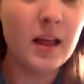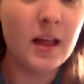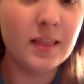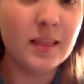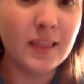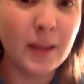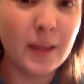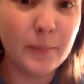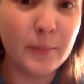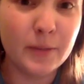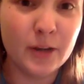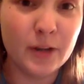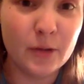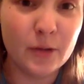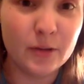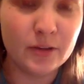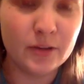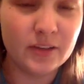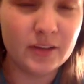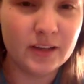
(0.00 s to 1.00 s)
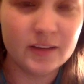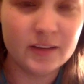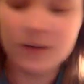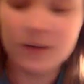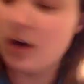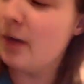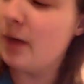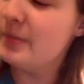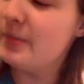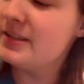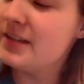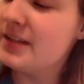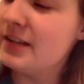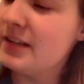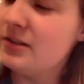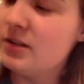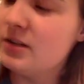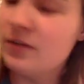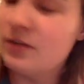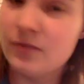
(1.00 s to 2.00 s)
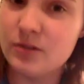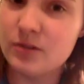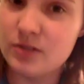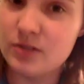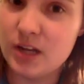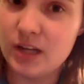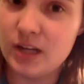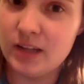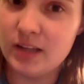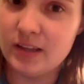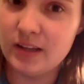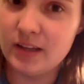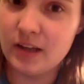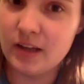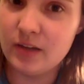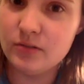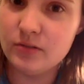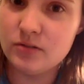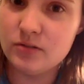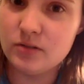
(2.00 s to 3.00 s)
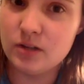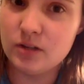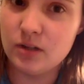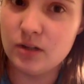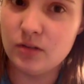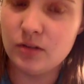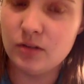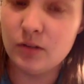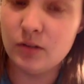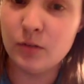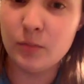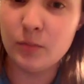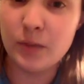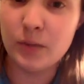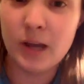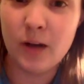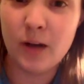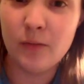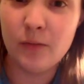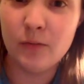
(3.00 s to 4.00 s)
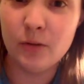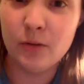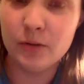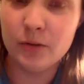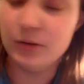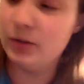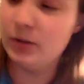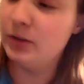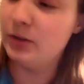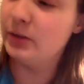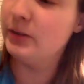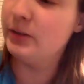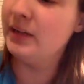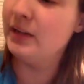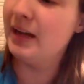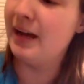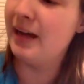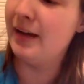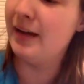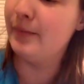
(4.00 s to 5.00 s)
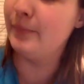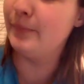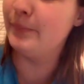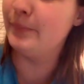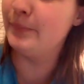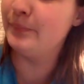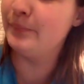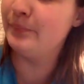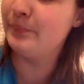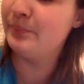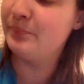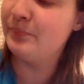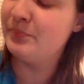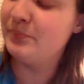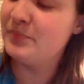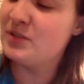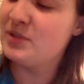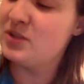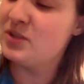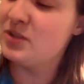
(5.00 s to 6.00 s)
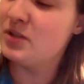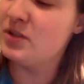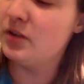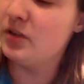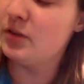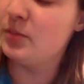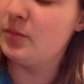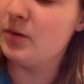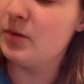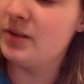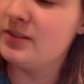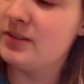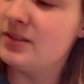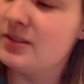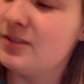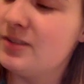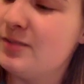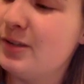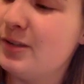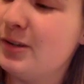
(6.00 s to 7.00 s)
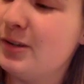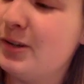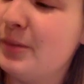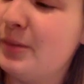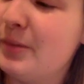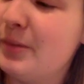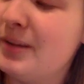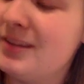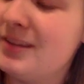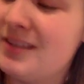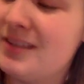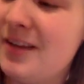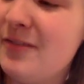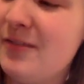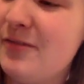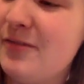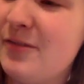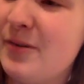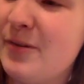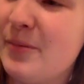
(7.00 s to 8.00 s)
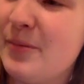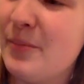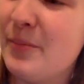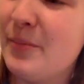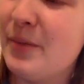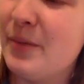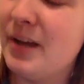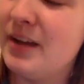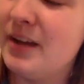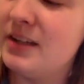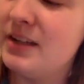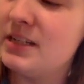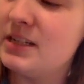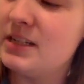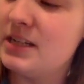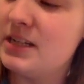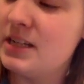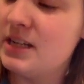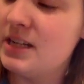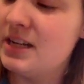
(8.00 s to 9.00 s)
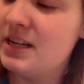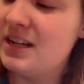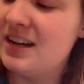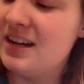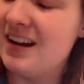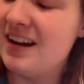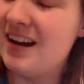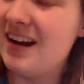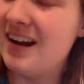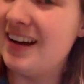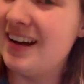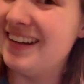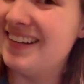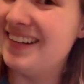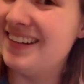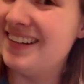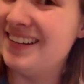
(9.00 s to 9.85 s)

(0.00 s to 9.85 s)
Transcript: Let me know what you think in the comment section. If there's anything else that you think would be helpful to learn, I'm still in the process of learning myself, but I can